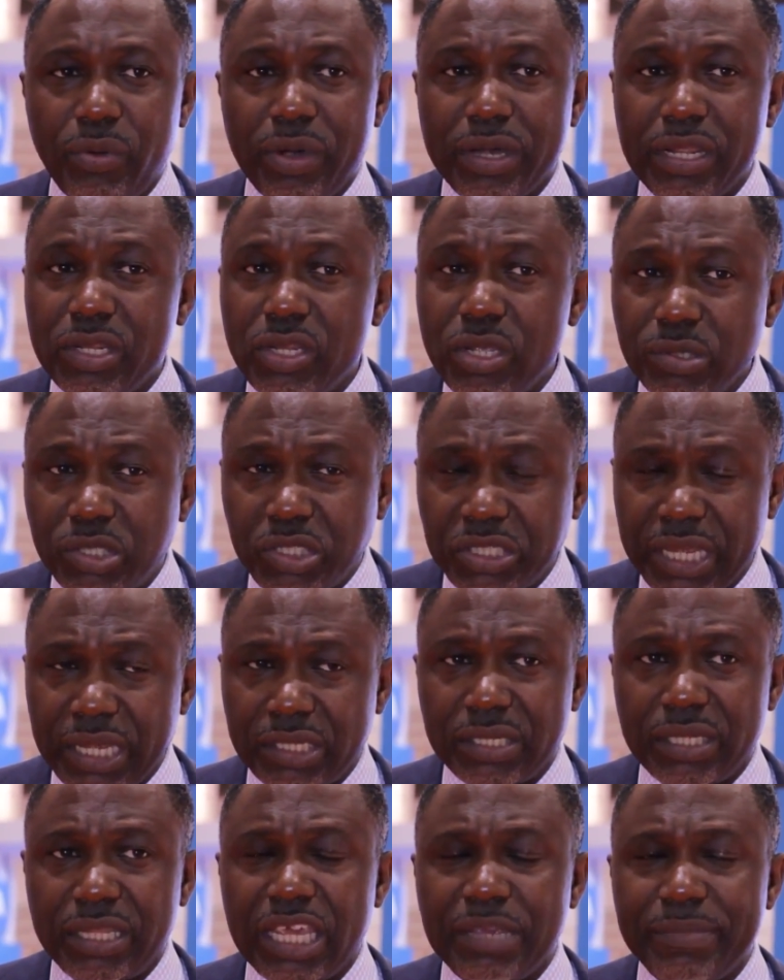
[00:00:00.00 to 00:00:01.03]
or any new
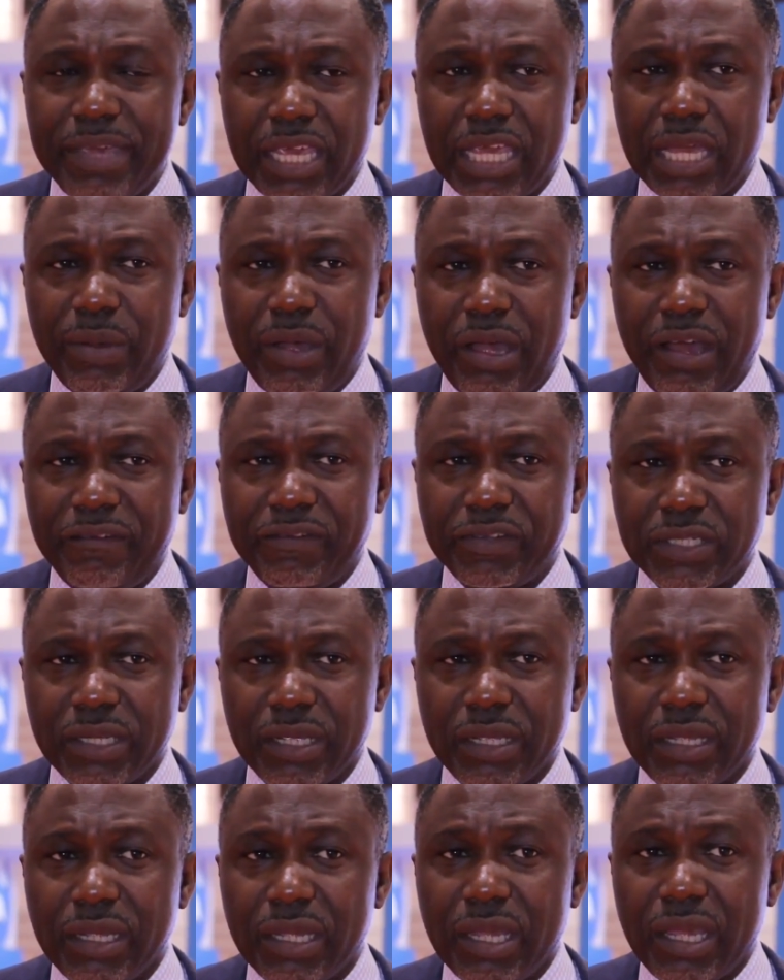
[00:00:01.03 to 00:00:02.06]
sector they may go
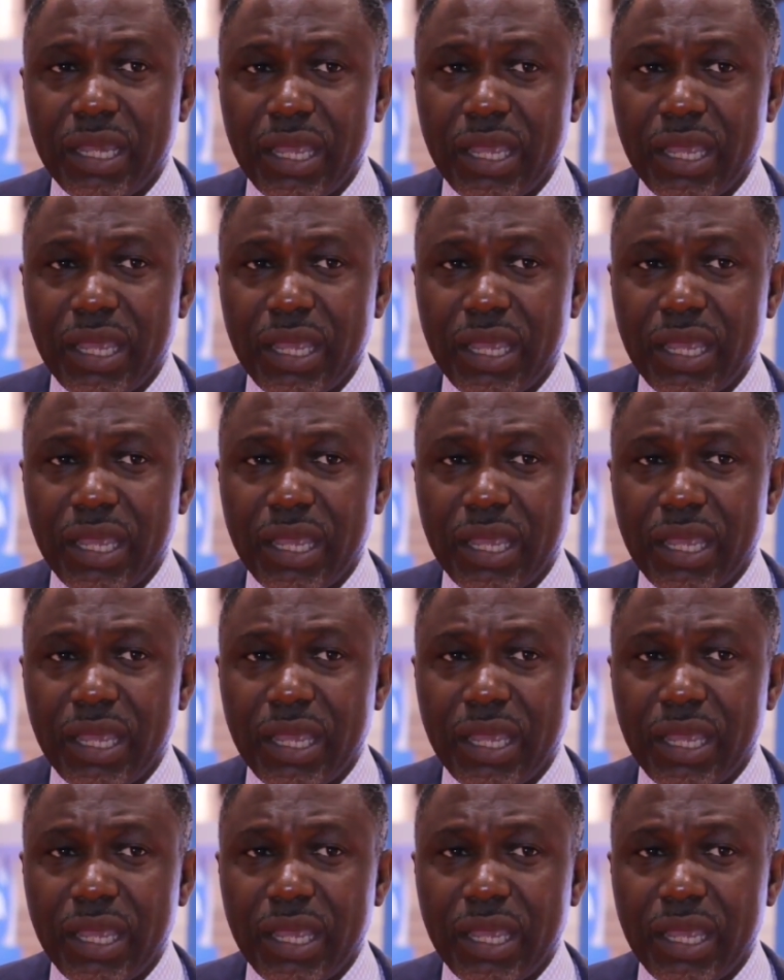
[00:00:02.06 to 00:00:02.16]
after.